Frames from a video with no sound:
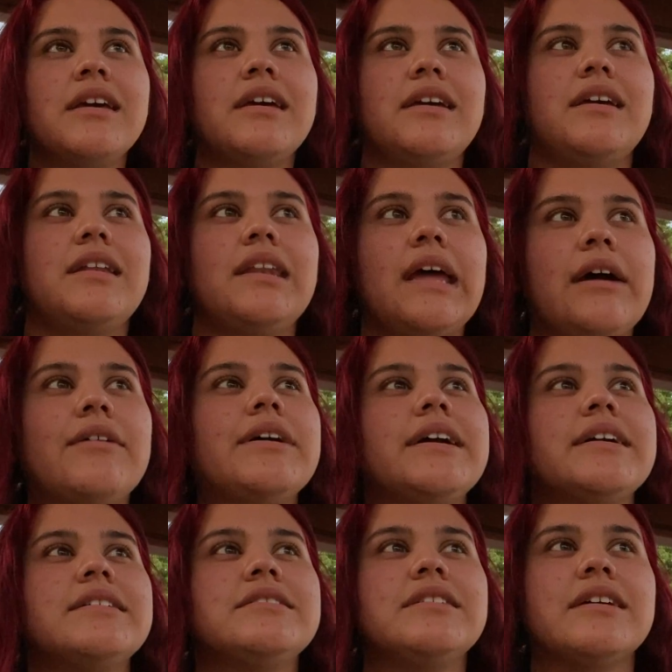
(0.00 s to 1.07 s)
And now I
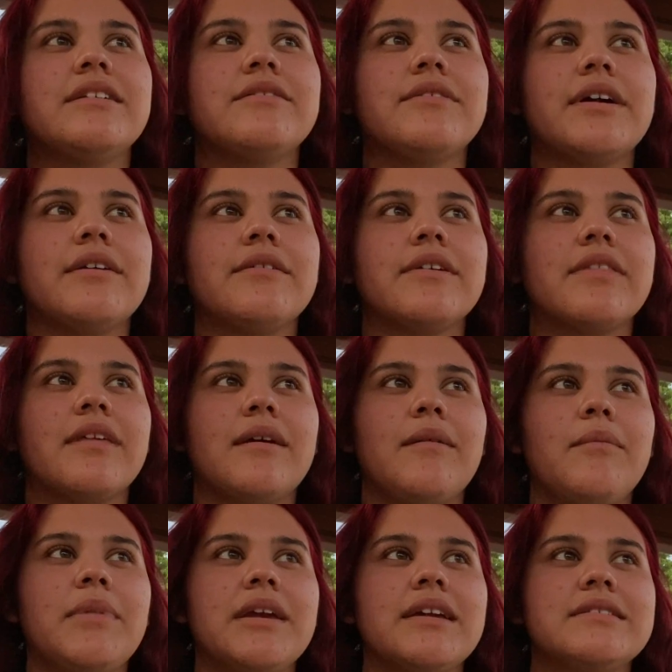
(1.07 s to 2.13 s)
identify with it
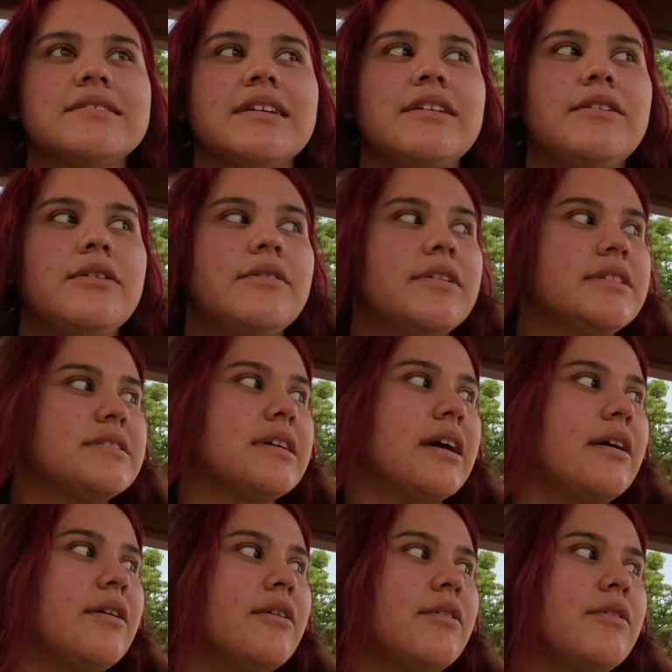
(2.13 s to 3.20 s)
because I noticed
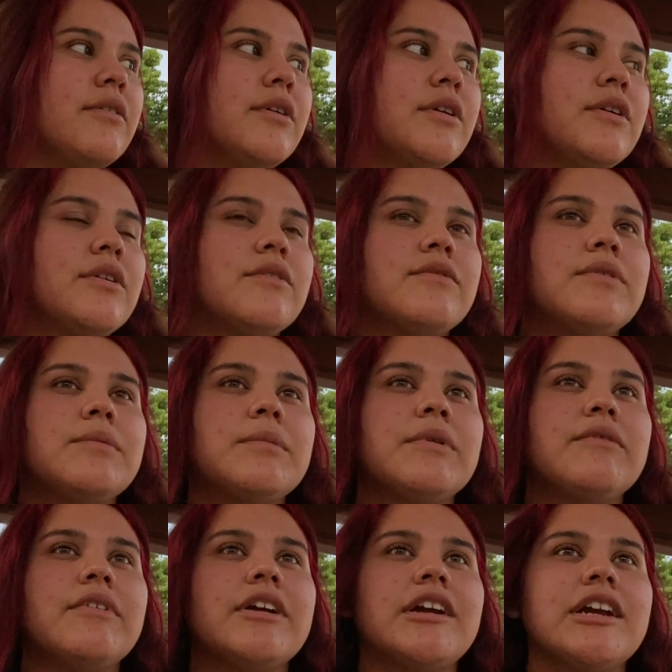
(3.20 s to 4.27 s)
how from a
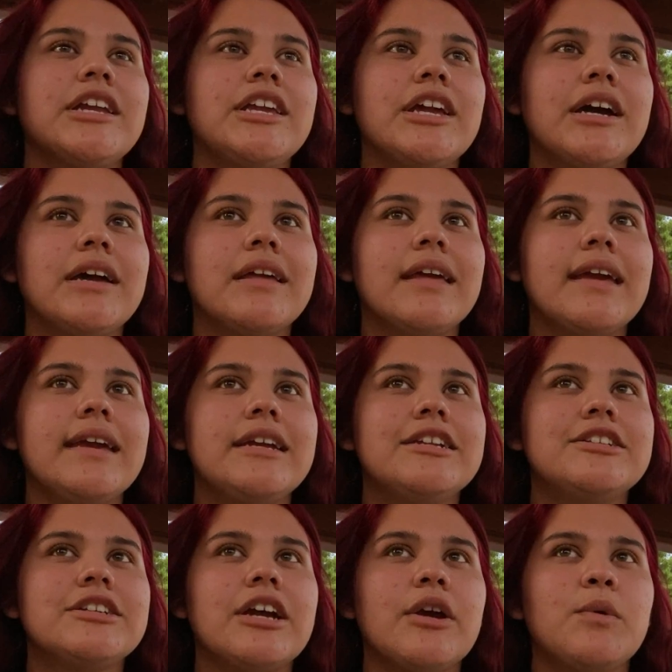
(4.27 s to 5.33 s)
very young
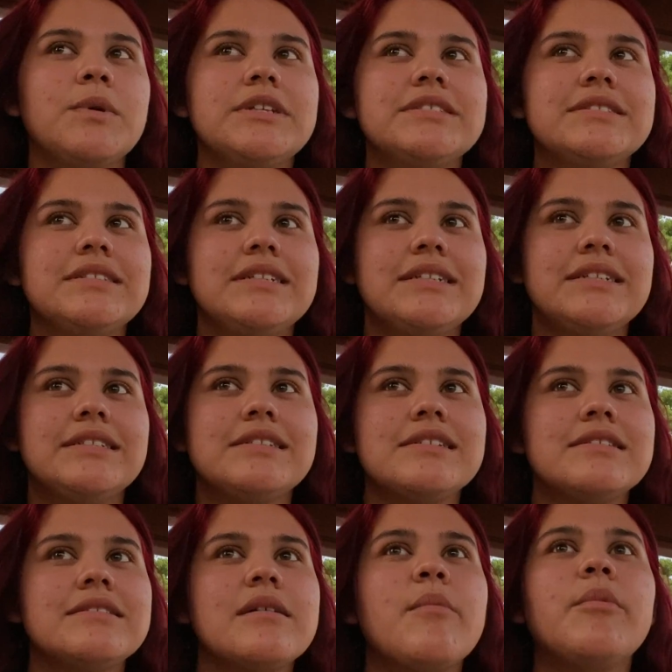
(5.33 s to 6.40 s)
age, I always needed
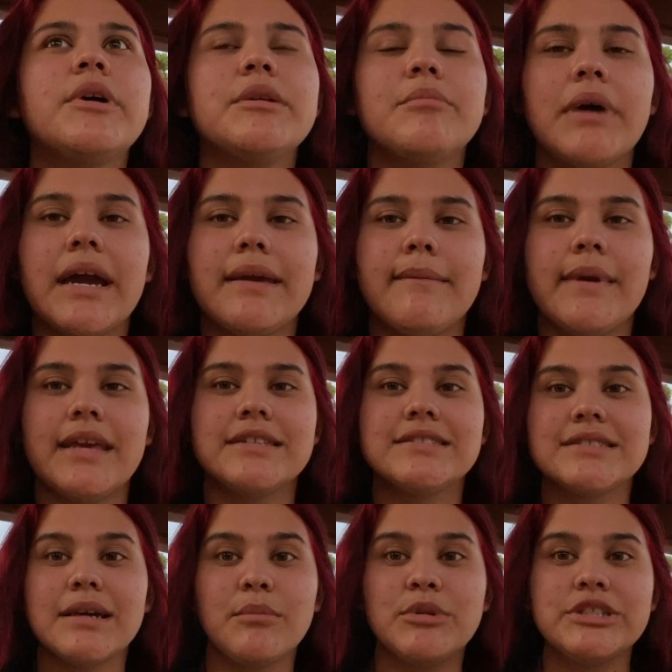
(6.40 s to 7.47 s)
someone by me,
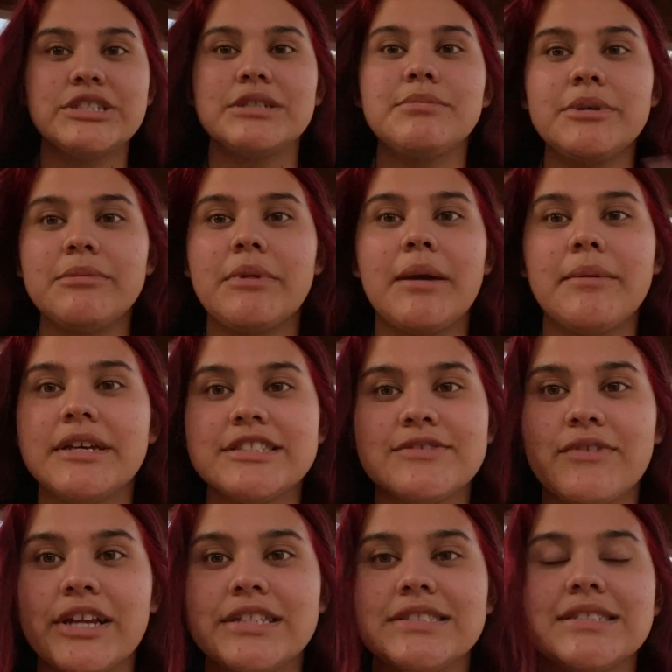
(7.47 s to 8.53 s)
someone to be my best
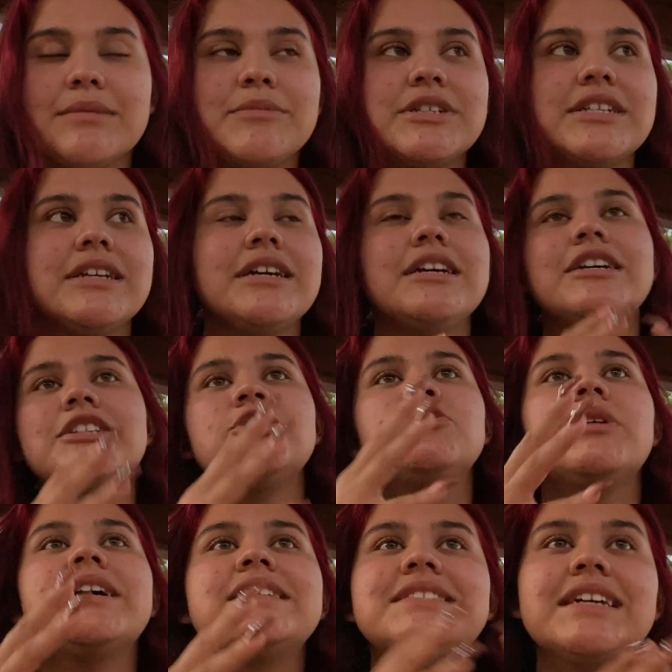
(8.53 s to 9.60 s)
friend, someone to
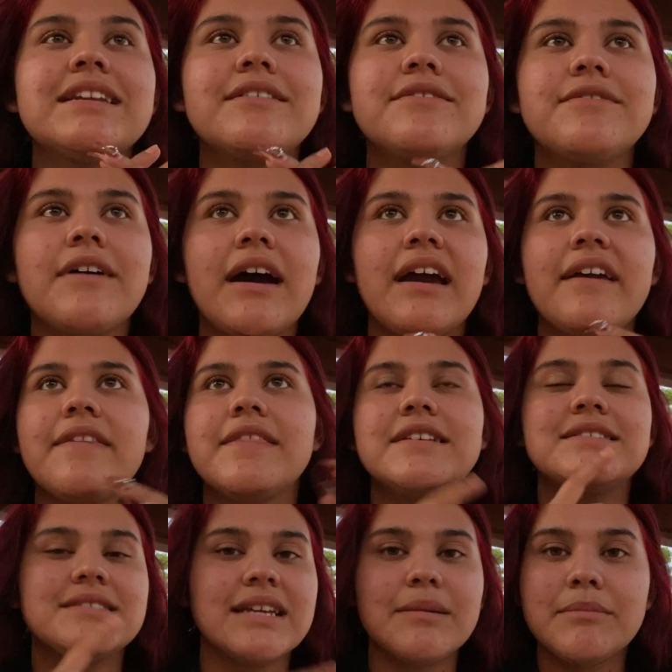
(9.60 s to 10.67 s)
identify the
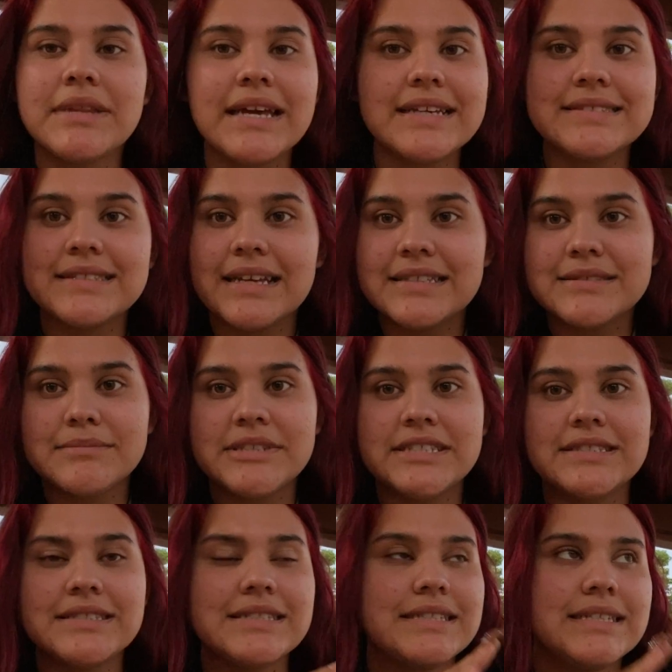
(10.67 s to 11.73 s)
same likes as me,
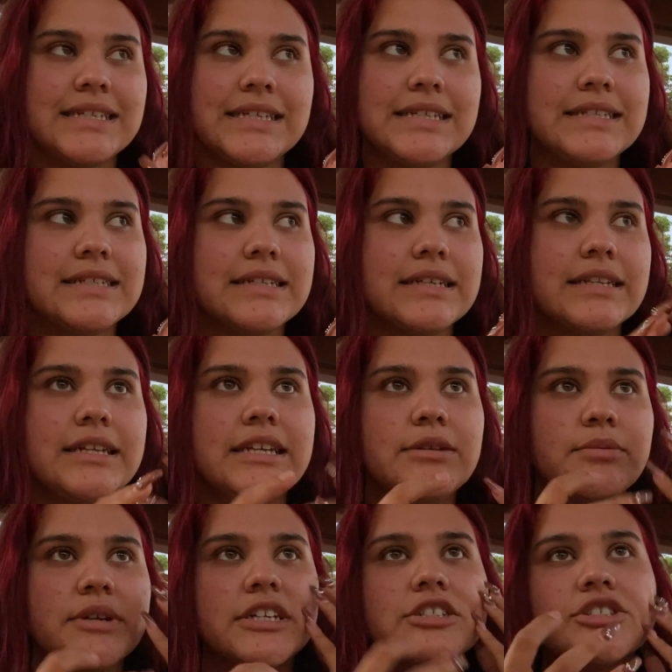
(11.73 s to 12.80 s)
to need
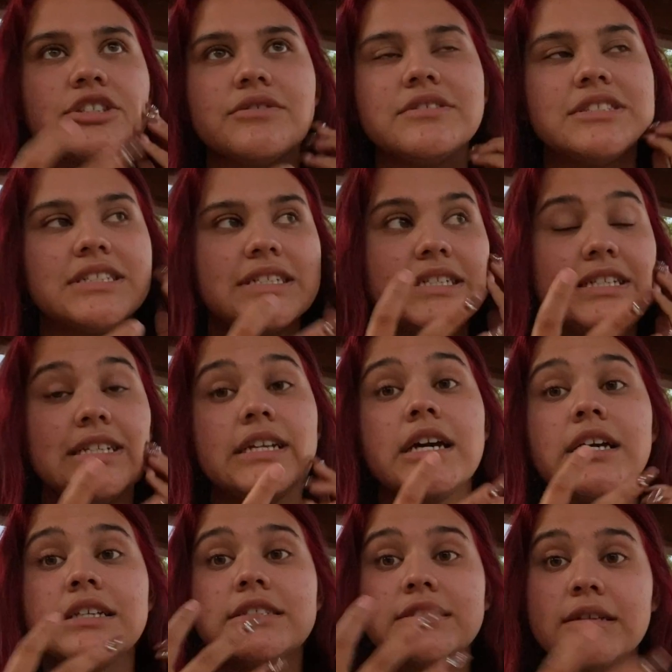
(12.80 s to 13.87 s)
reassurance. I need
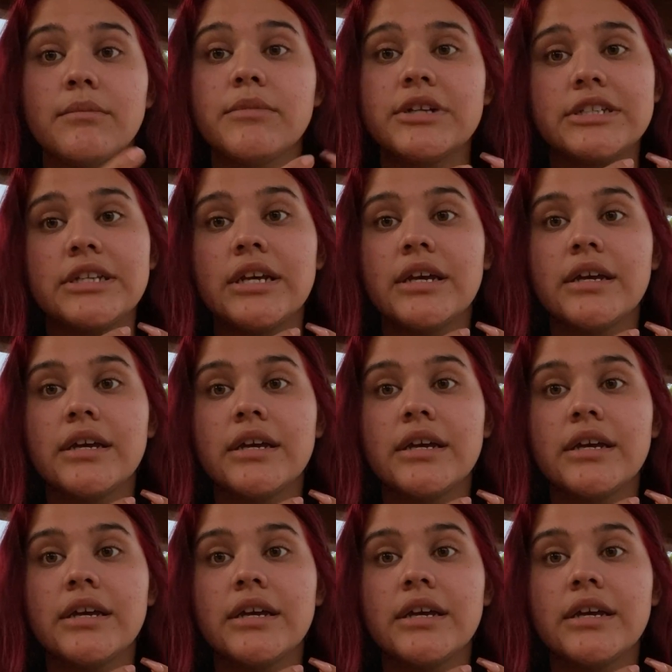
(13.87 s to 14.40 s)
someone